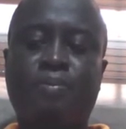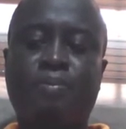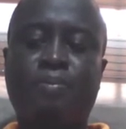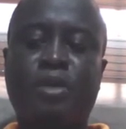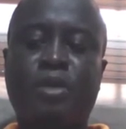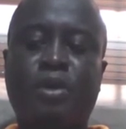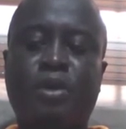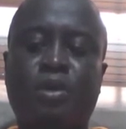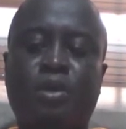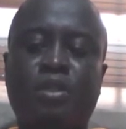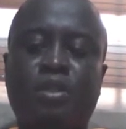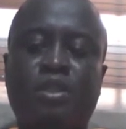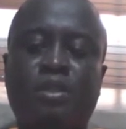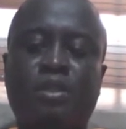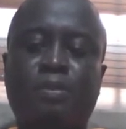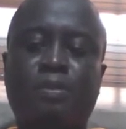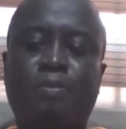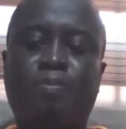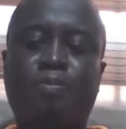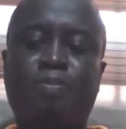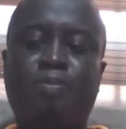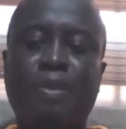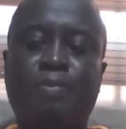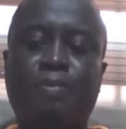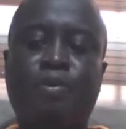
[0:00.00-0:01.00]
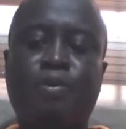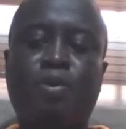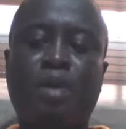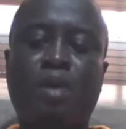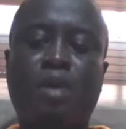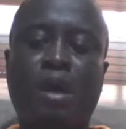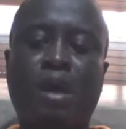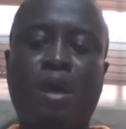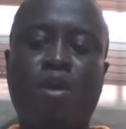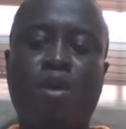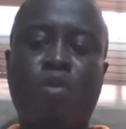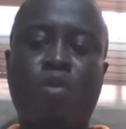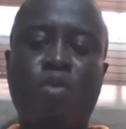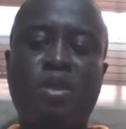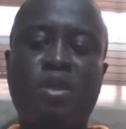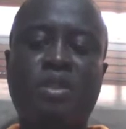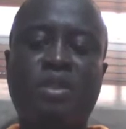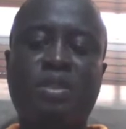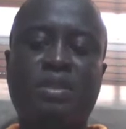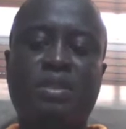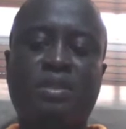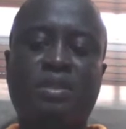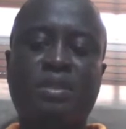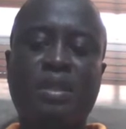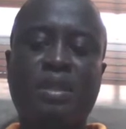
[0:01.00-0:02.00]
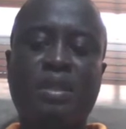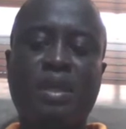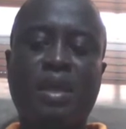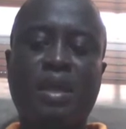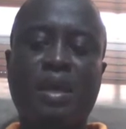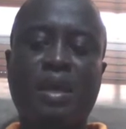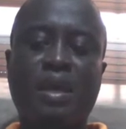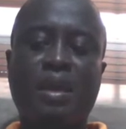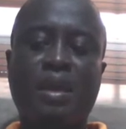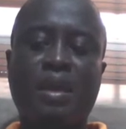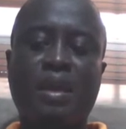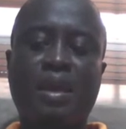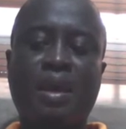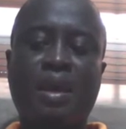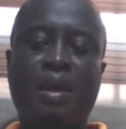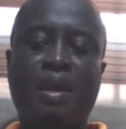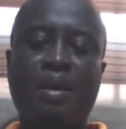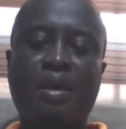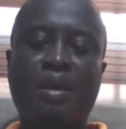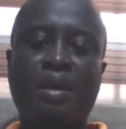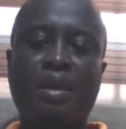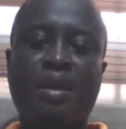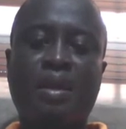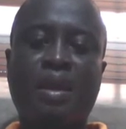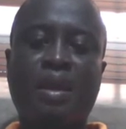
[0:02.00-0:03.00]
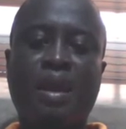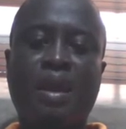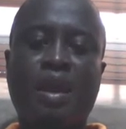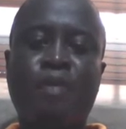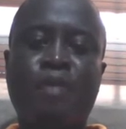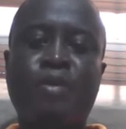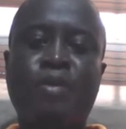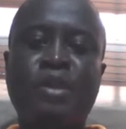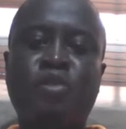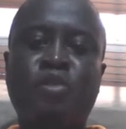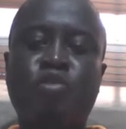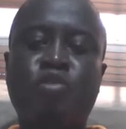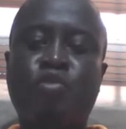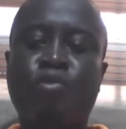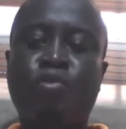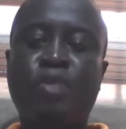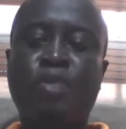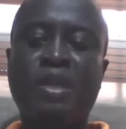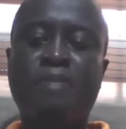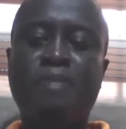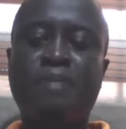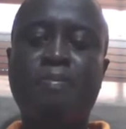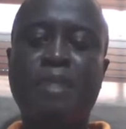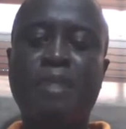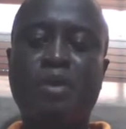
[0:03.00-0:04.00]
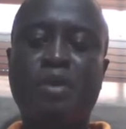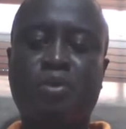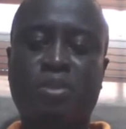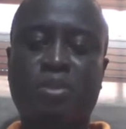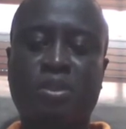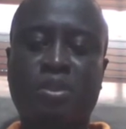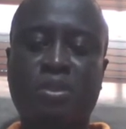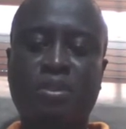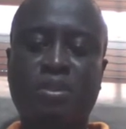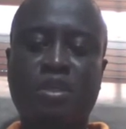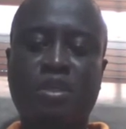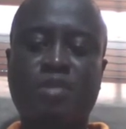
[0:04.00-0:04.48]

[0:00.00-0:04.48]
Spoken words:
because people are always in a hurry to read mails,